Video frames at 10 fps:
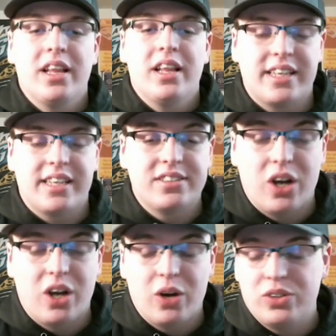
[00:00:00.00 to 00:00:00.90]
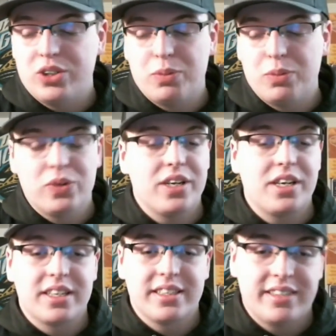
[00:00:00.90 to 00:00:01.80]
Like, he's coachable. He
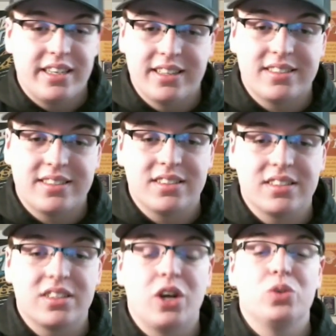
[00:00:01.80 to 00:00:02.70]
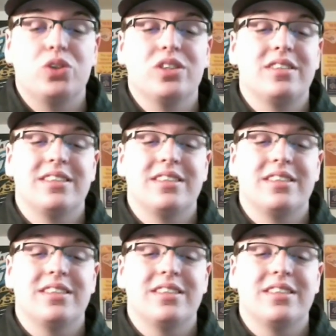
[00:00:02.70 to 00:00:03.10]
can listen. He listens to the coaches.